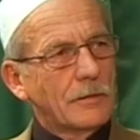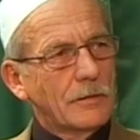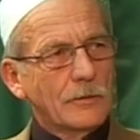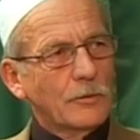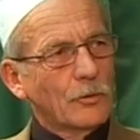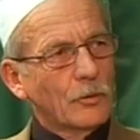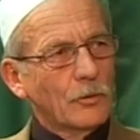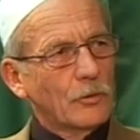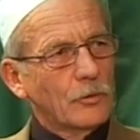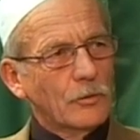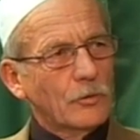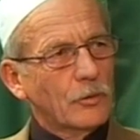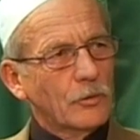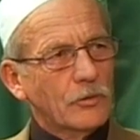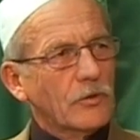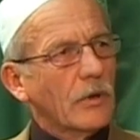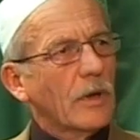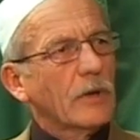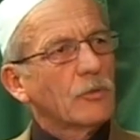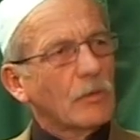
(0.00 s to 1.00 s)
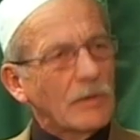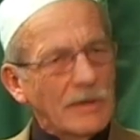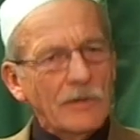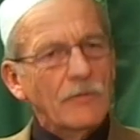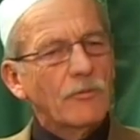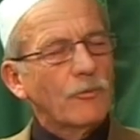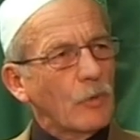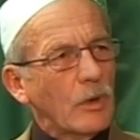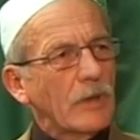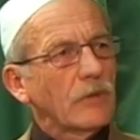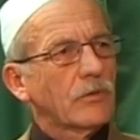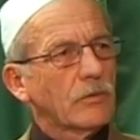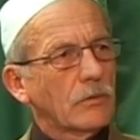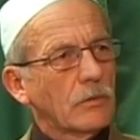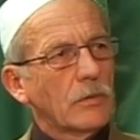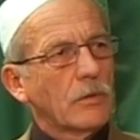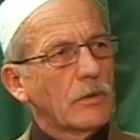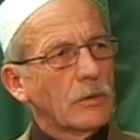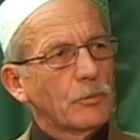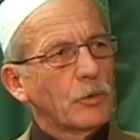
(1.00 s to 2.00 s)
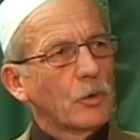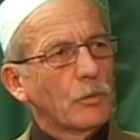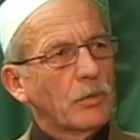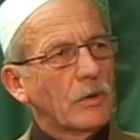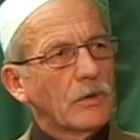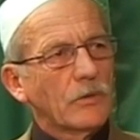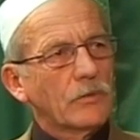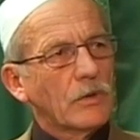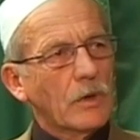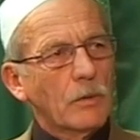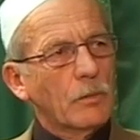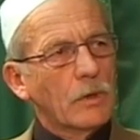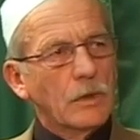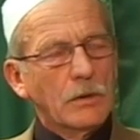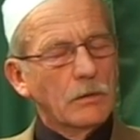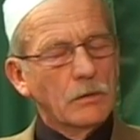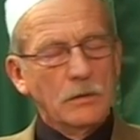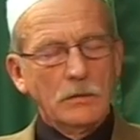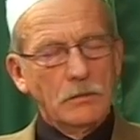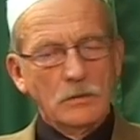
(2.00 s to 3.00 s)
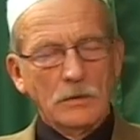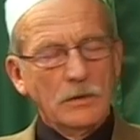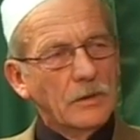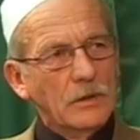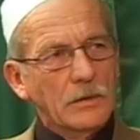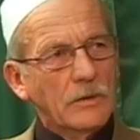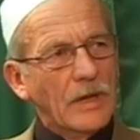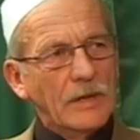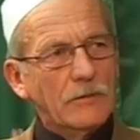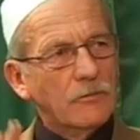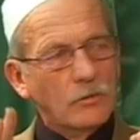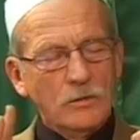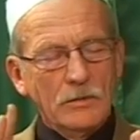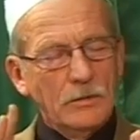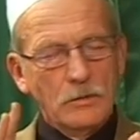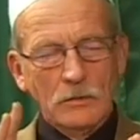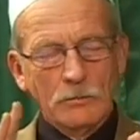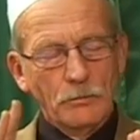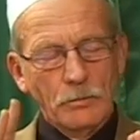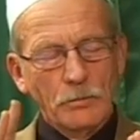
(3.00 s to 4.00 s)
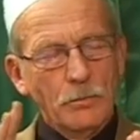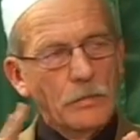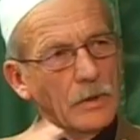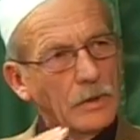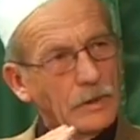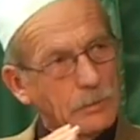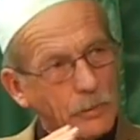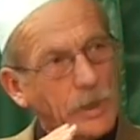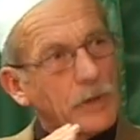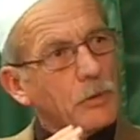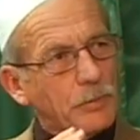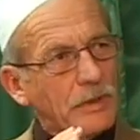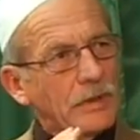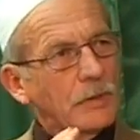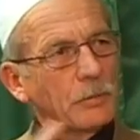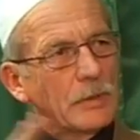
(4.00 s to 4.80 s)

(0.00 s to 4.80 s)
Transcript: to try to influence the pupils. I mean, that would, in my opinion,